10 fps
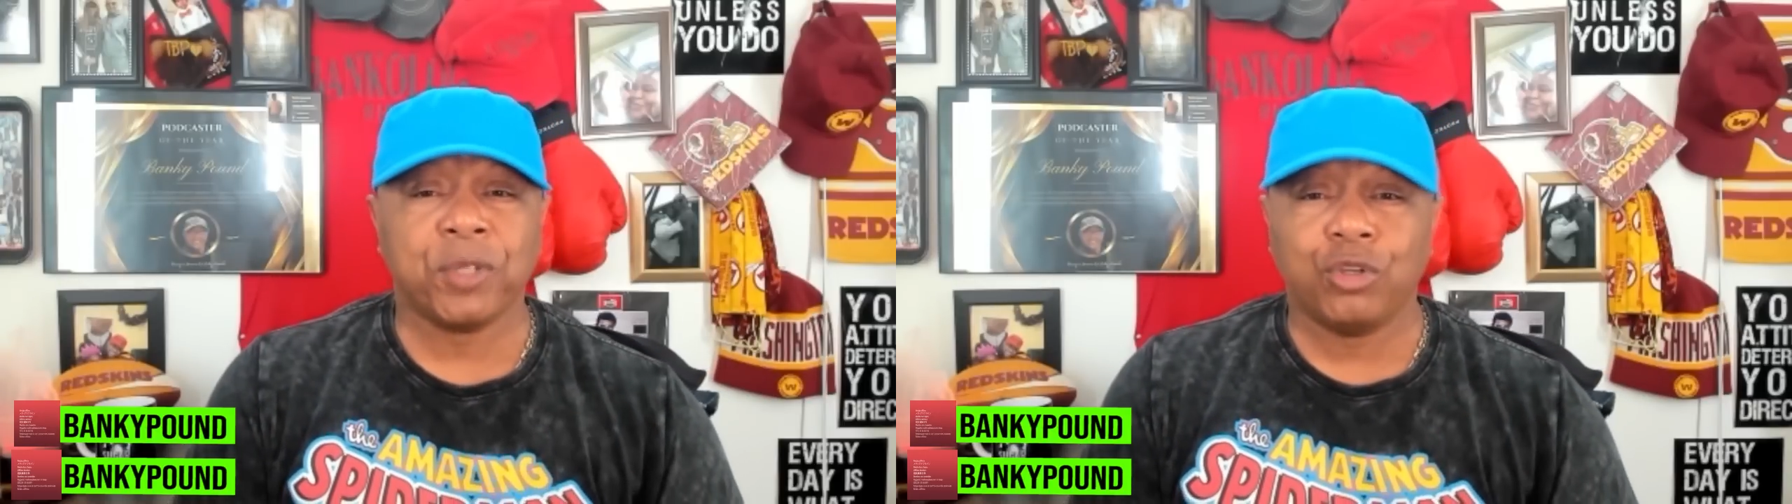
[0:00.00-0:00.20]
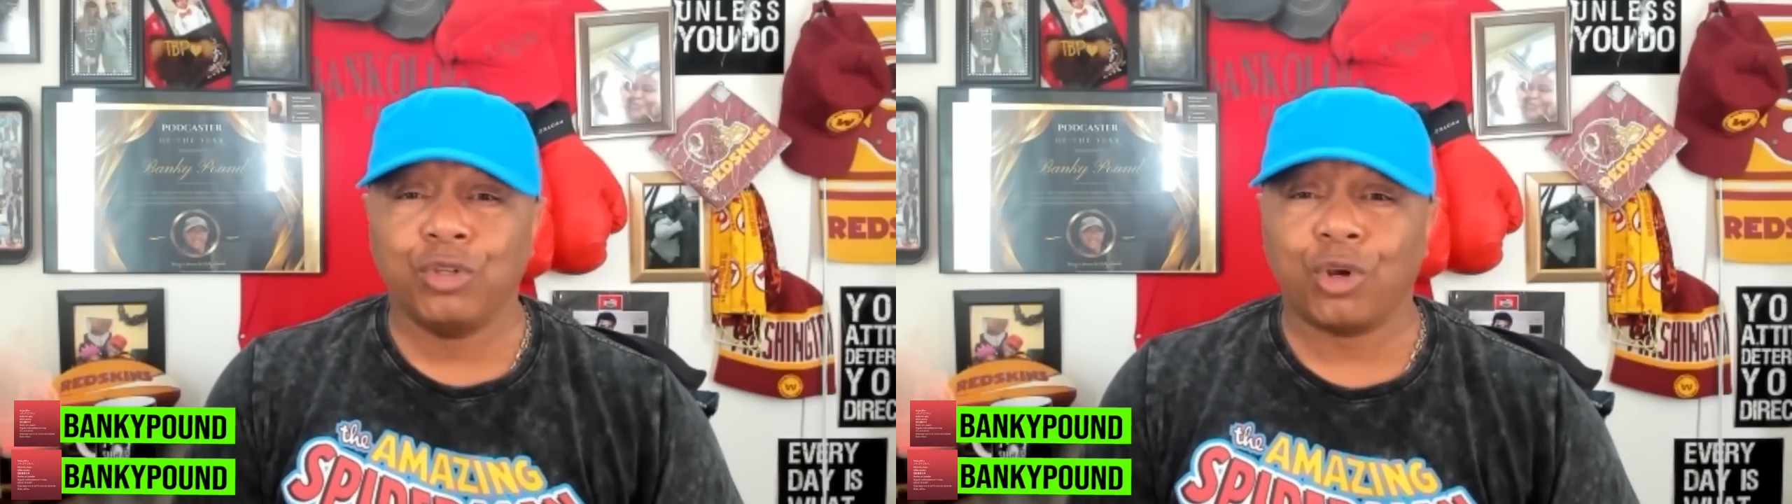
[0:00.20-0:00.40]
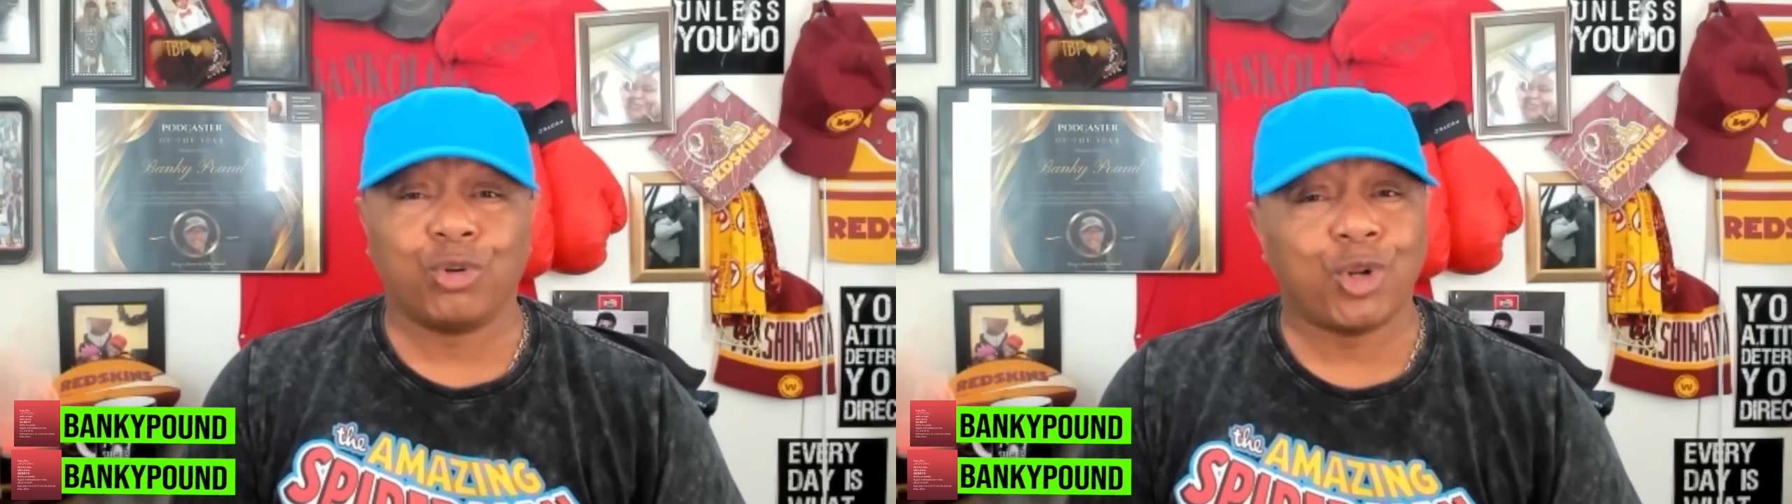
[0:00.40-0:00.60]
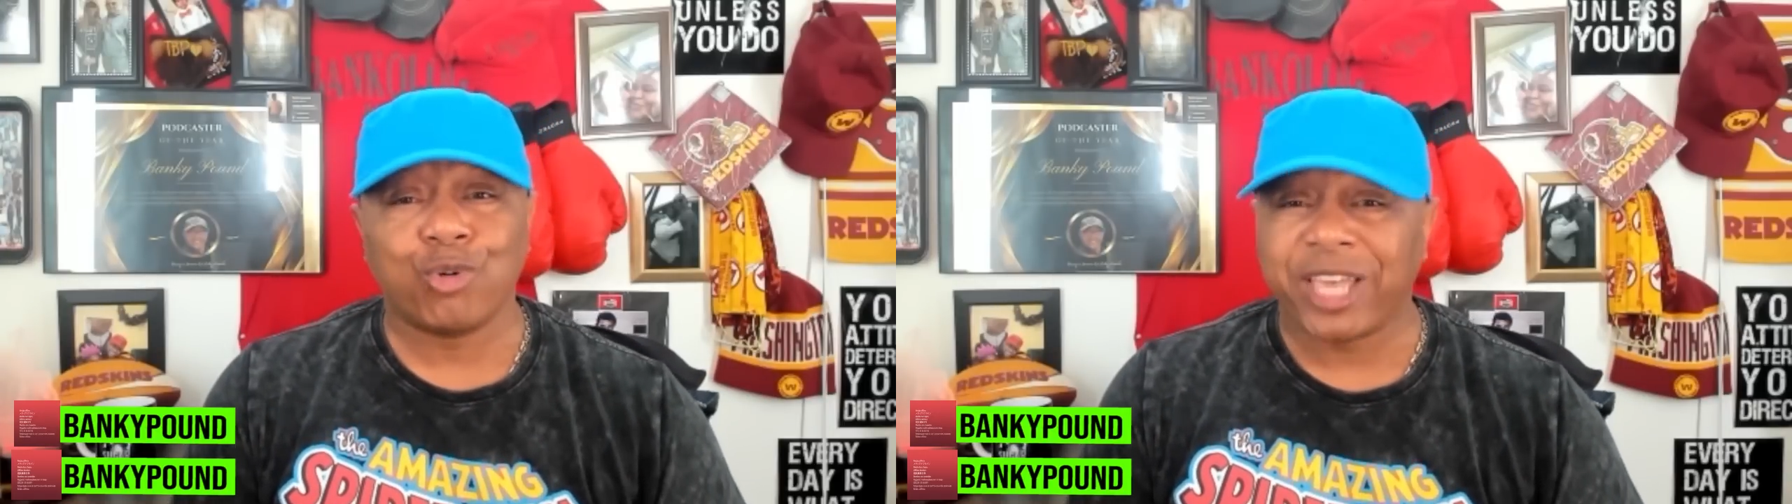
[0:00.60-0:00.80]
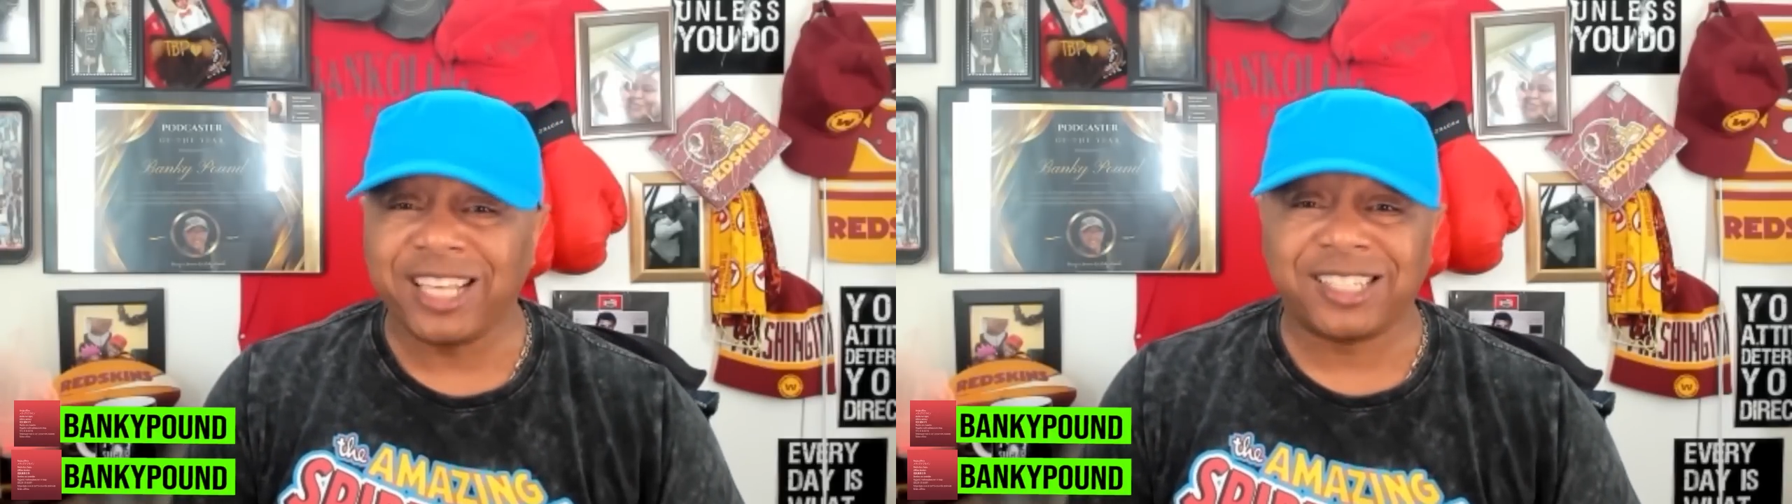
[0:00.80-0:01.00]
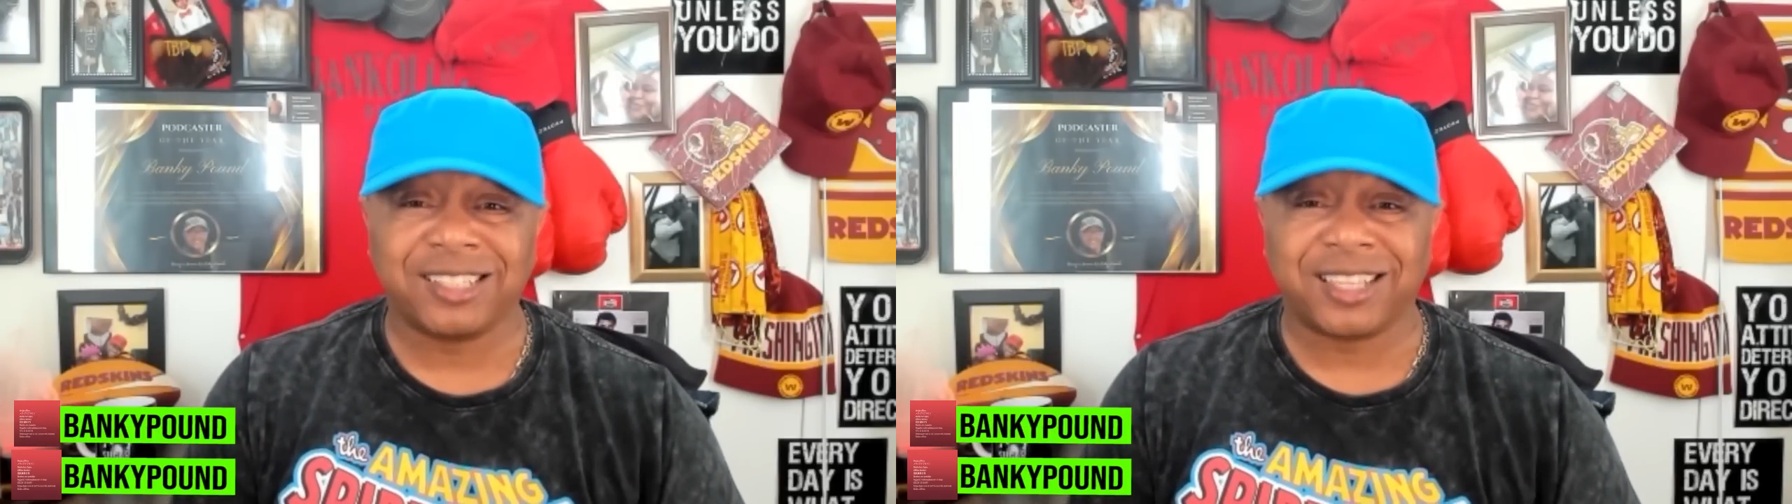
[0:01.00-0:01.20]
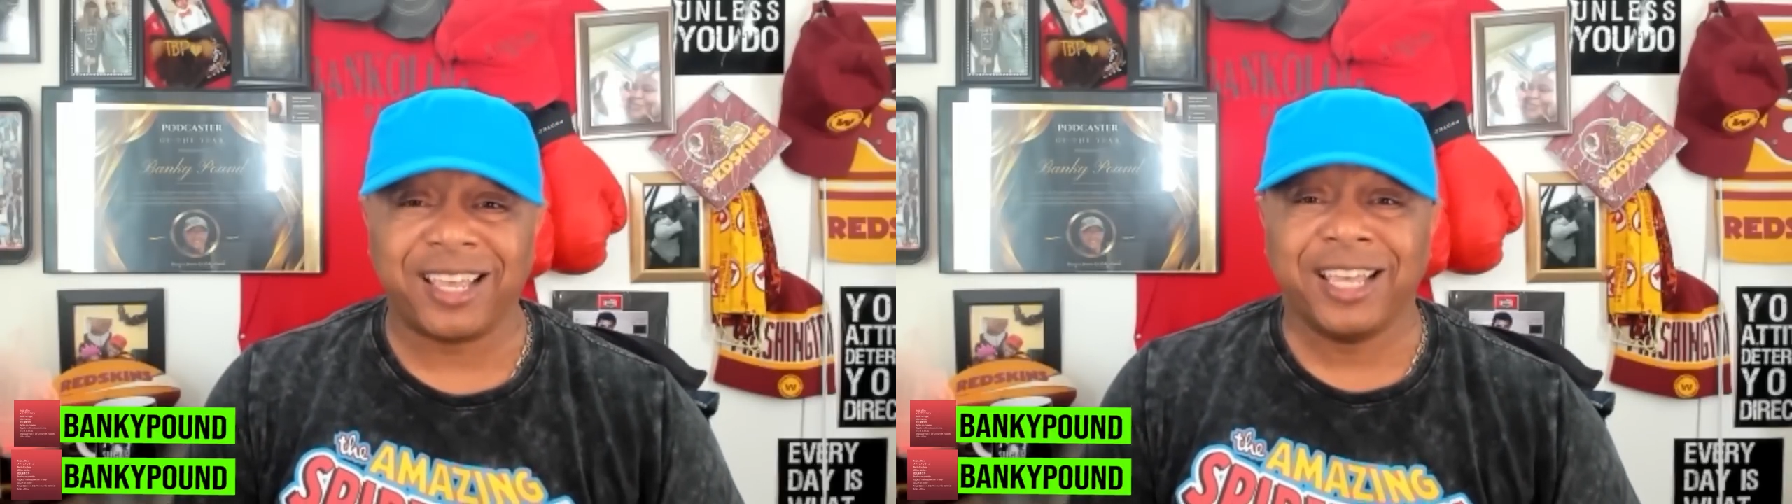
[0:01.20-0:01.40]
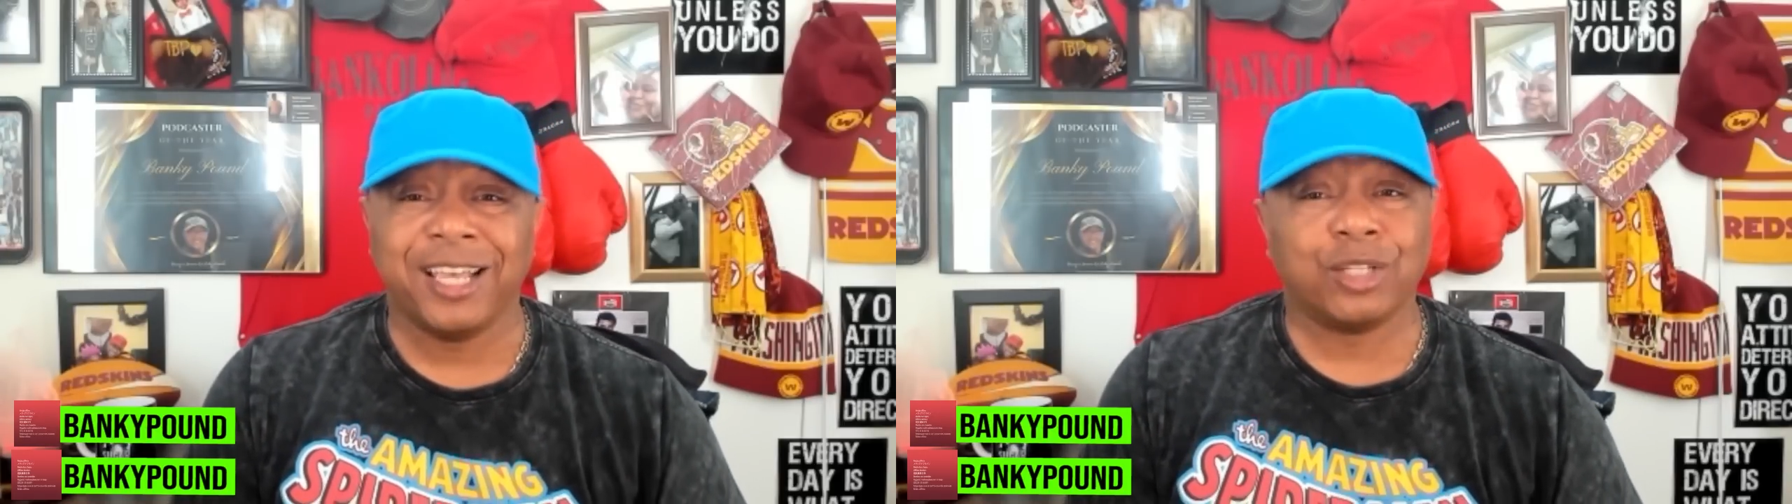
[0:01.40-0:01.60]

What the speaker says: you know, location thing.